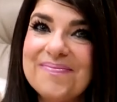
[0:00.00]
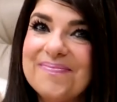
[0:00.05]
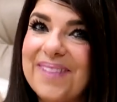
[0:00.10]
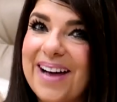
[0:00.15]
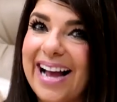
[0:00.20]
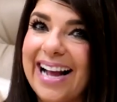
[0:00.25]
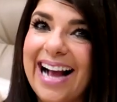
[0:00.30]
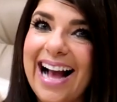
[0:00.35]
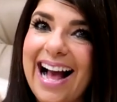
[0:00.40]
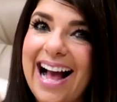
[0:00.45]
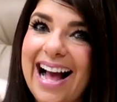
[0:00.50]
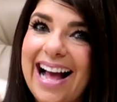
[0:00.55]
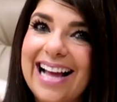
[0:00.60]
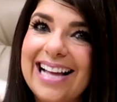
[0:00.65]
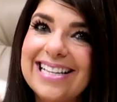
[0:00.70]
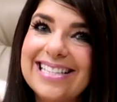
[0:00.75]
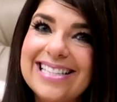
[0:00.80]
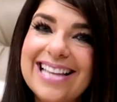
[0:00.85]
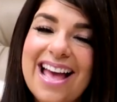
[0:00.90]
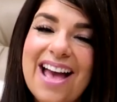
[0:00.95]
Bye
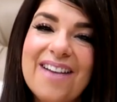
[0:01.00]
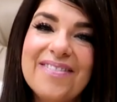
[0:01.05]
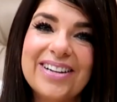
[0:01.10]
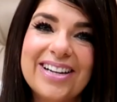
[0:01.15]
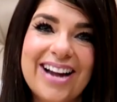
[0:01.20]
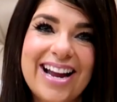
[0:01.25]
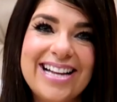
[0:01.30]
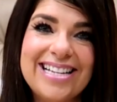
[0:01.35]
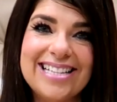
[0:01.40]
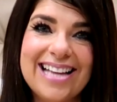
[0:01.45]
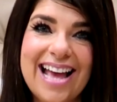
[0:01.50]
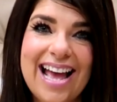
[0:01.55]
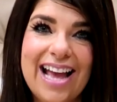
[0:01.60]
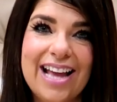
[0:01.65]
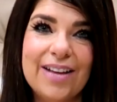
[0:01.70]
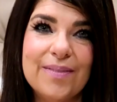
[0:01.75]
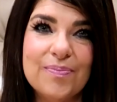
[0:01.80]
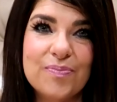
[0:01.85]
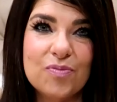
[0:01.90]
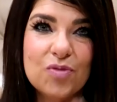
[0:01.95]
guys, have a great
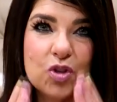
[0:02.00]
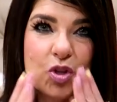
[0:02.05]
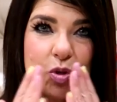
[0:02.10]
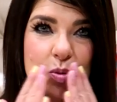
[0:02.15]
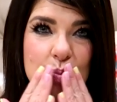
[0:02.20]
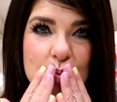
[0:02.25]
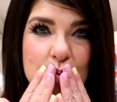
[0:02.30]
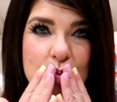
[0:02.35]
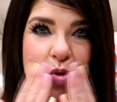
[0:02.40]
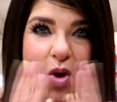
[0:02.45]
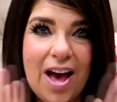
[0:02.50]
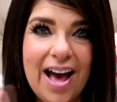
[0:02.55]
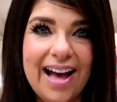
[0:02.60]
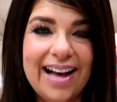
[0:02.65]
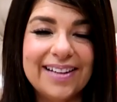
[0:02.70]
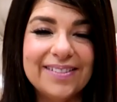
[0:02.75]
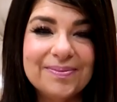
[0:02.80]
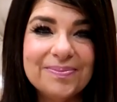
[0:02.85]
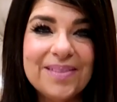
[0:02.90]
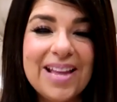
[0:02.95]
day. Mwah!